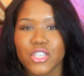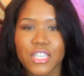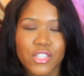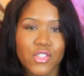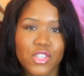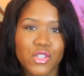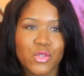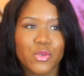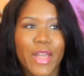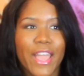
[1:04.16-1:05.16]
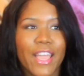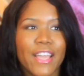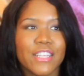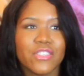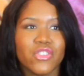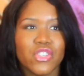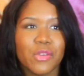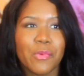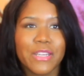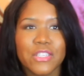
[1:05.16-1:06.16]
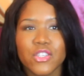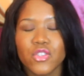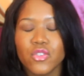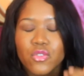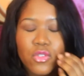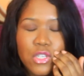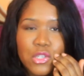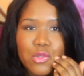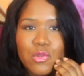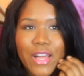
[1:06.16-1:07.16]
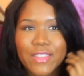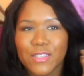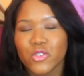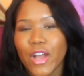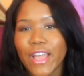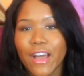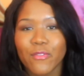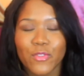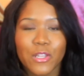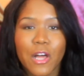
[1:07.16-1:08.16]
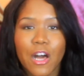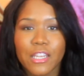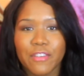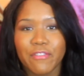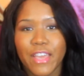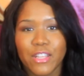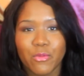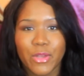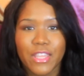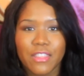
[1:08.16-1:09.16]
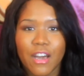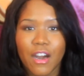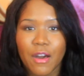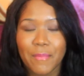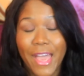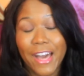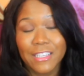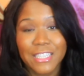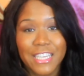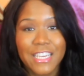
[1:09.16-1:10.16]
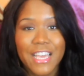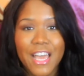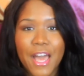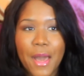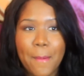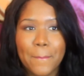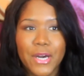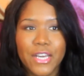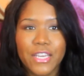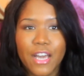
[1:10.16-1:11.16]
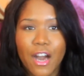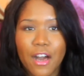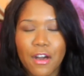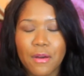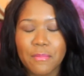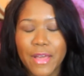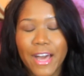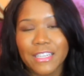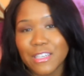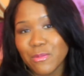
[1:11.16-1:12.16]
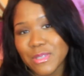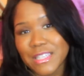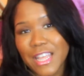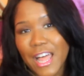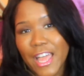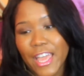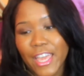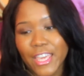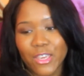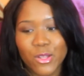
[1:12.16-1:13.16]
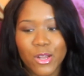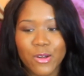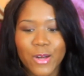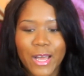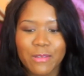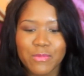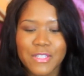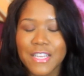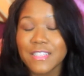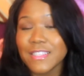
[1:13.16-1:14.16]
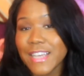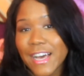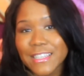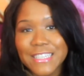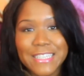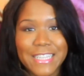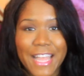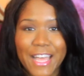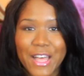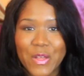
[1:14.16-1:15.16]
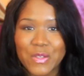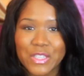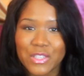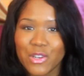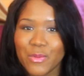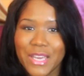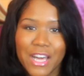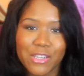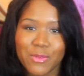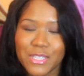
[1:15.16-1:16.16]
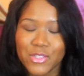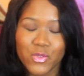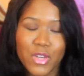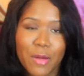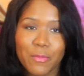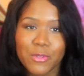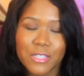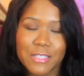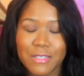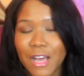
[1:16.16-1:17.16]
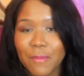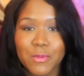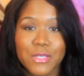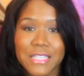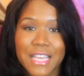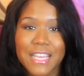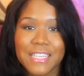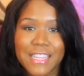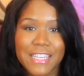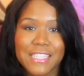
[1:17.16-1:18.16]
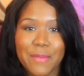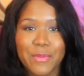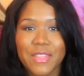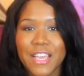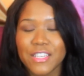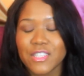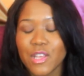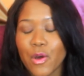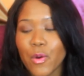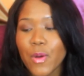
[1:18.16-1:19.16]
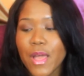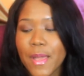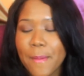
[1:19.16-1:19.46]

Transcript: she can do, and she wanted to do like the triumphalon event with Allie, but Allie was like, I'm dating Dallas now, we kind of want to do couples thing, that type of thing. So